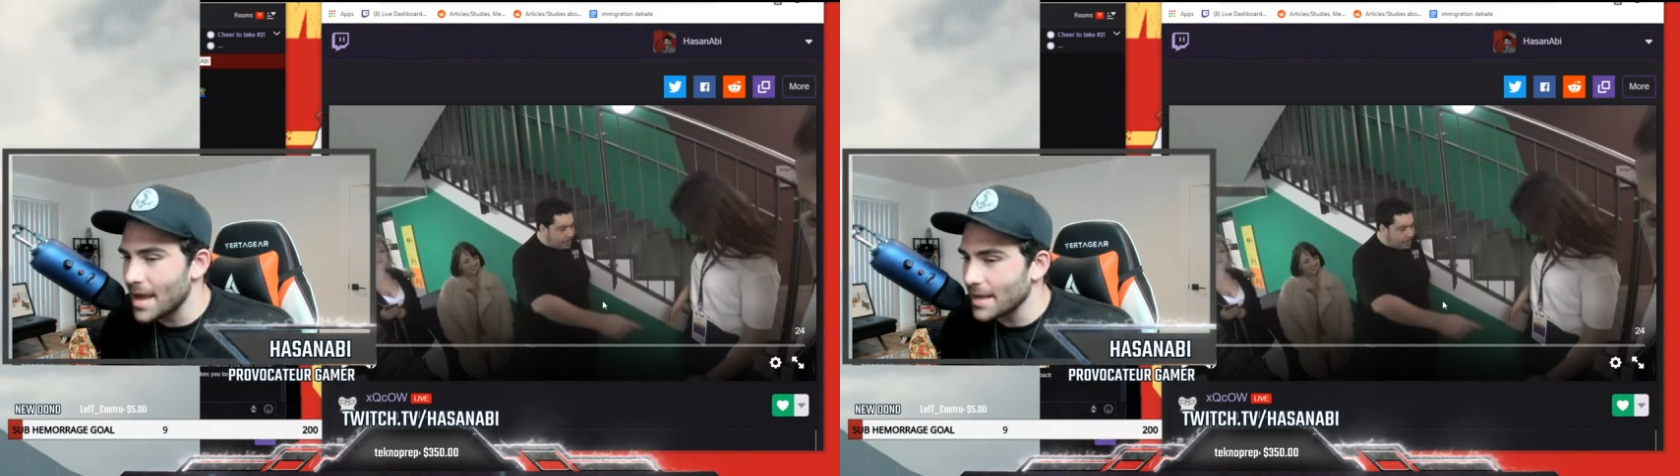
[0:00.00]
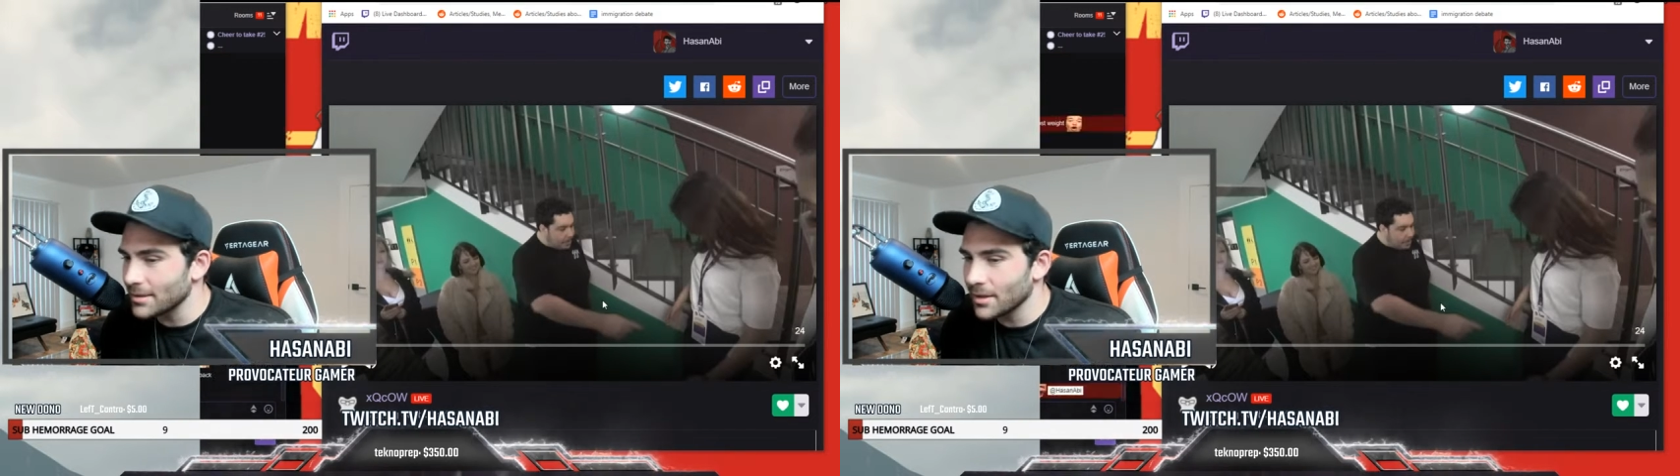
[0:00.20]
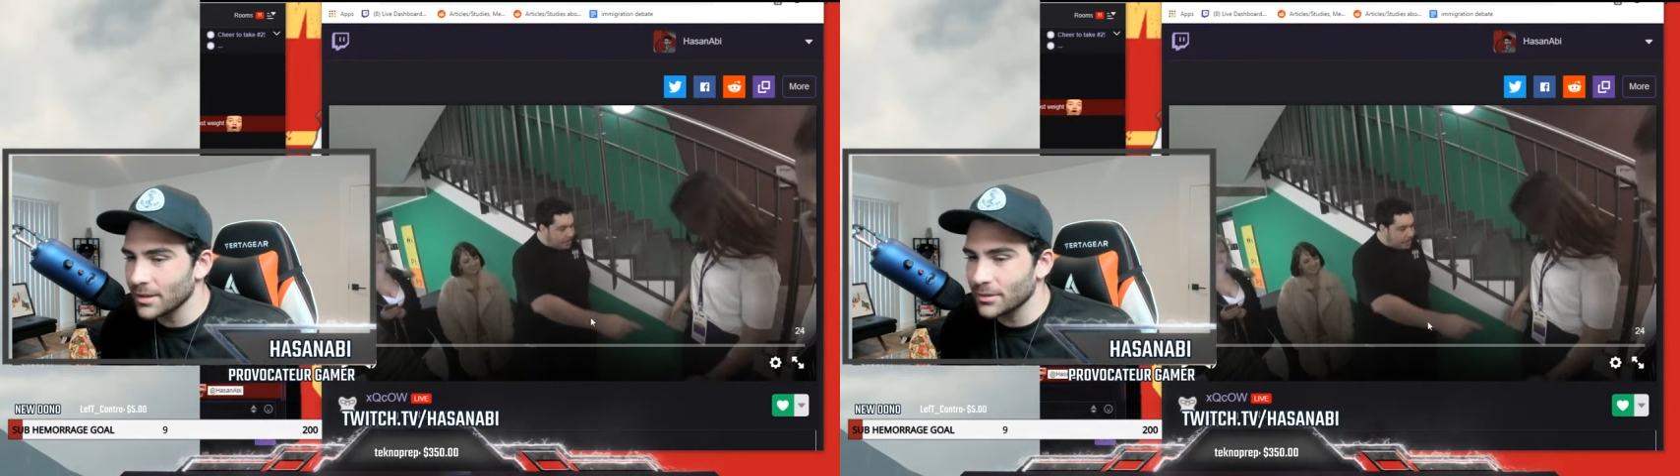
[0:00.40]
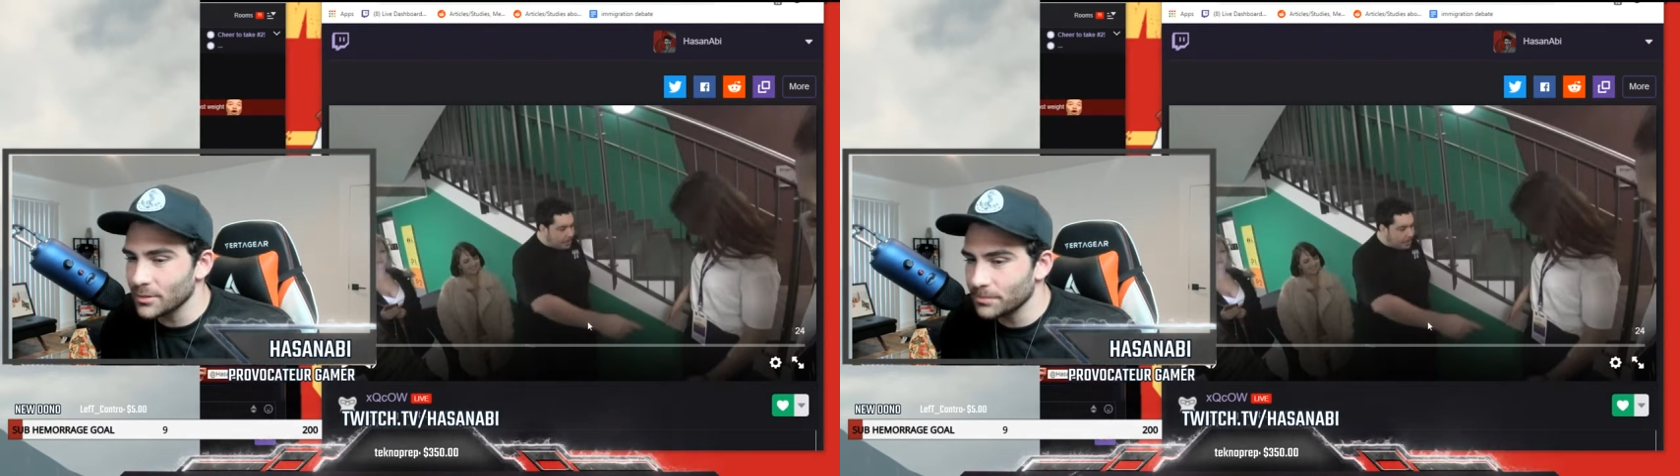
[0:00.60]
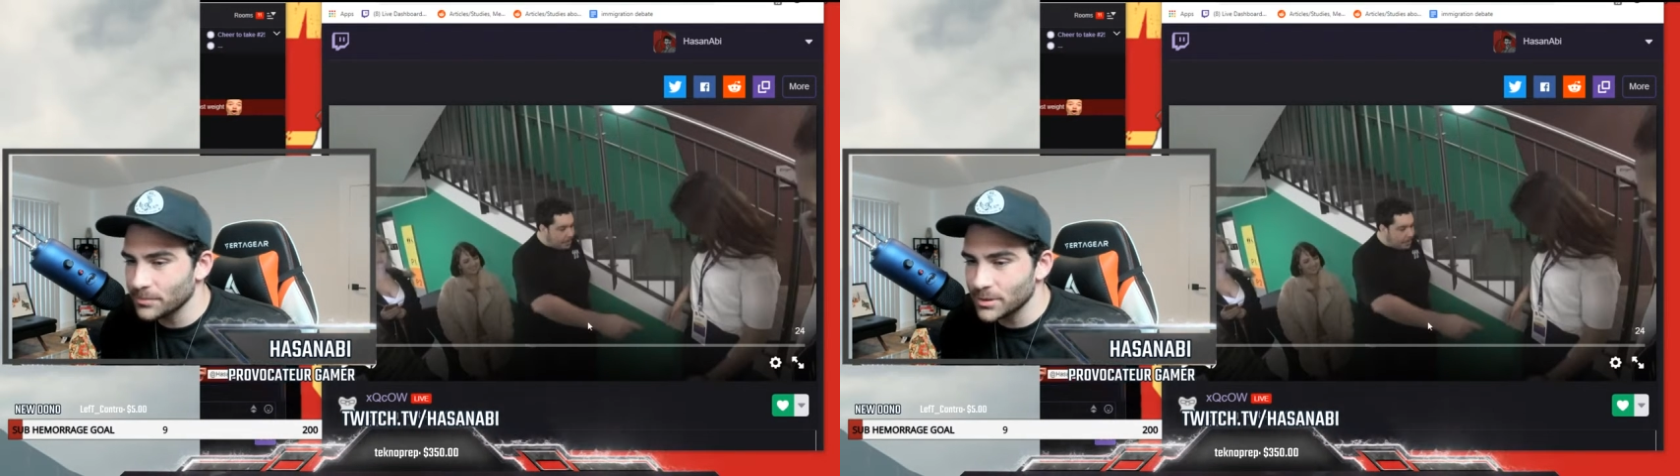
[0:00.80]
acting like
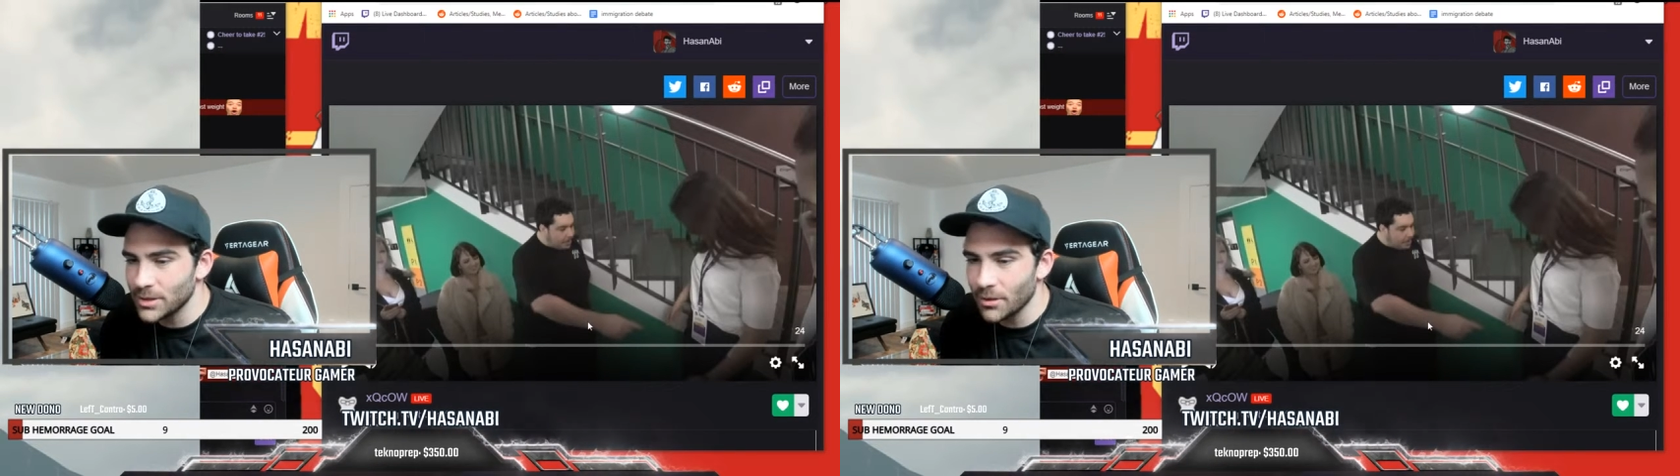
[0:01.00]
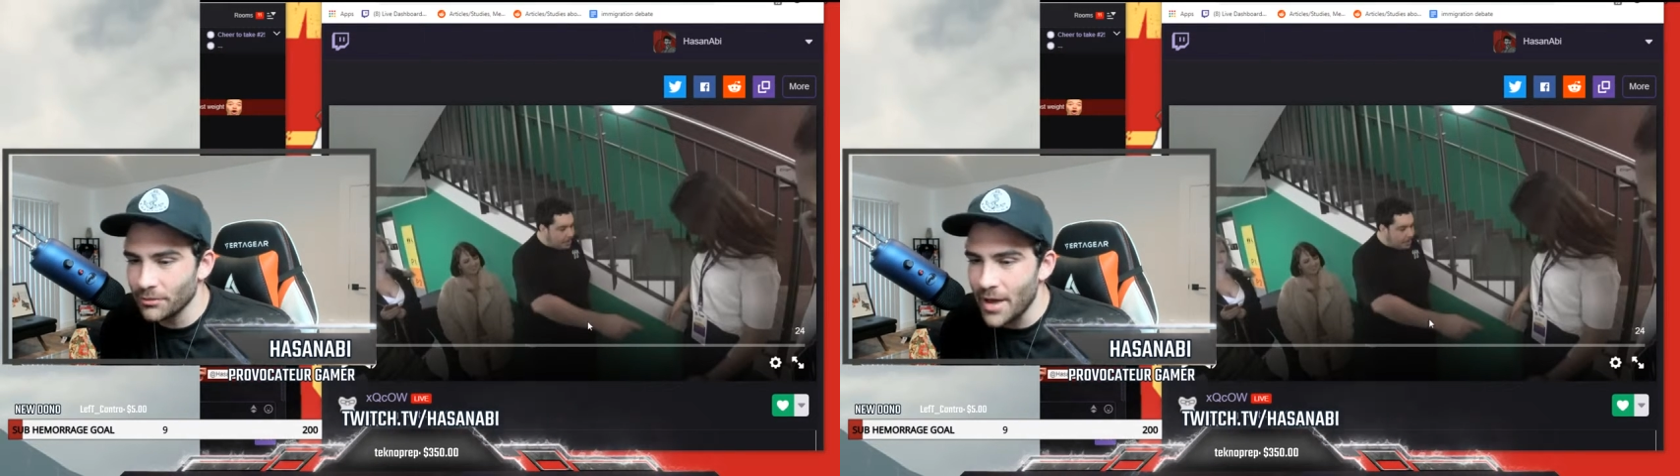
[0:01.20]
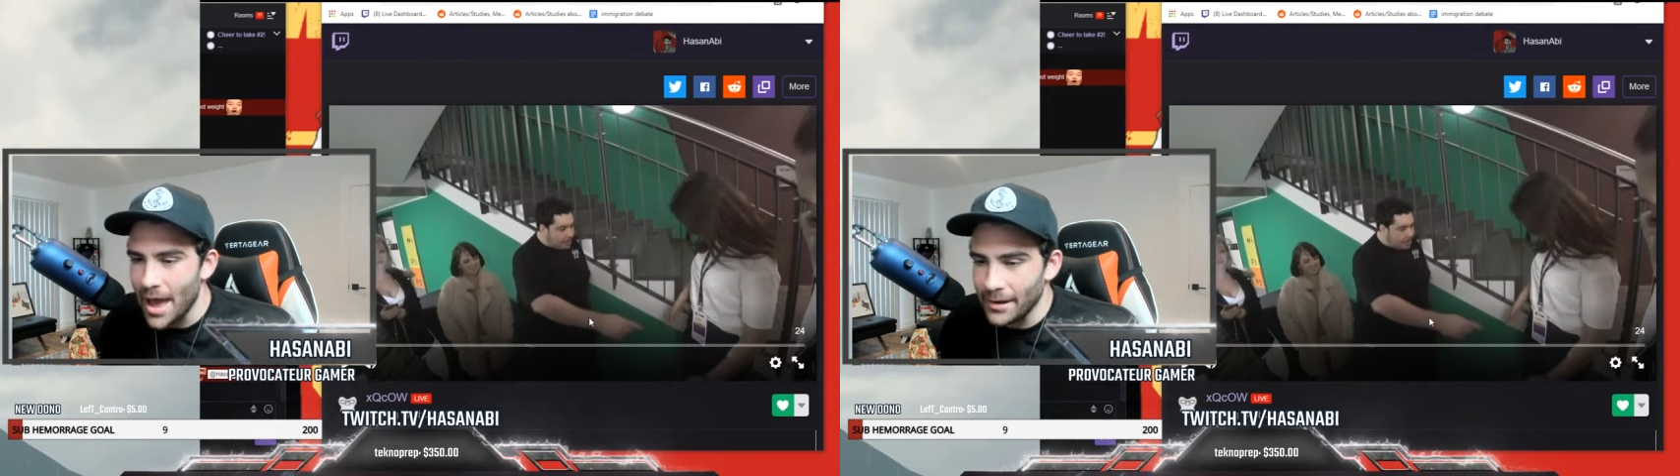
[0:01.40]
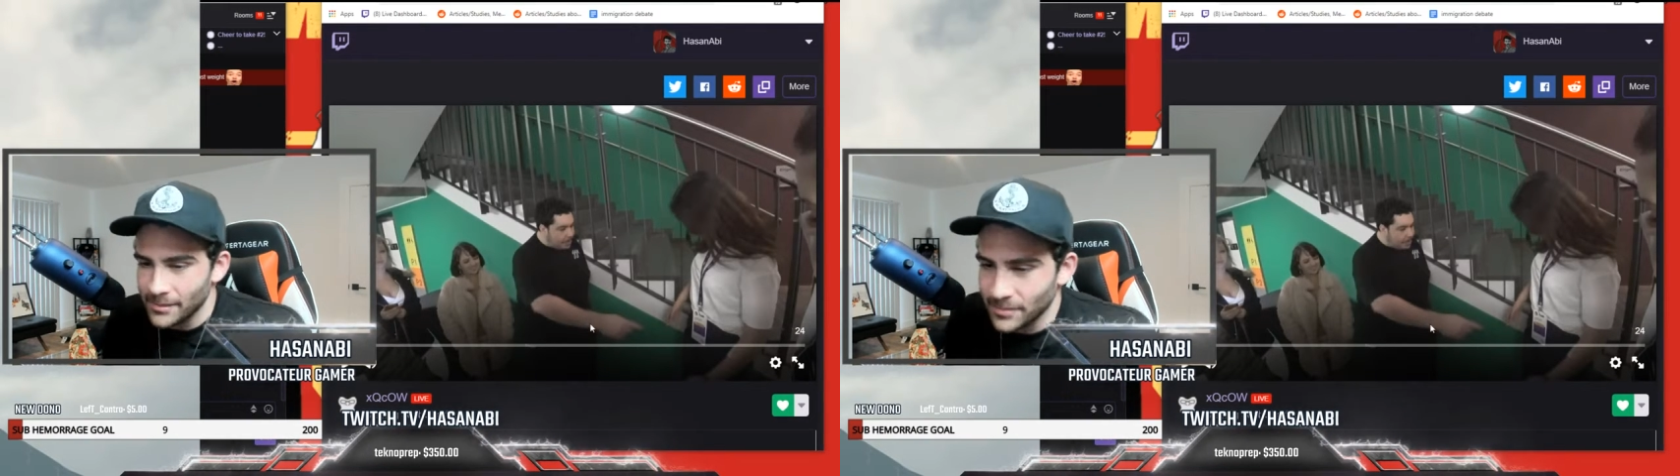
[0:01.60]
they're still fat.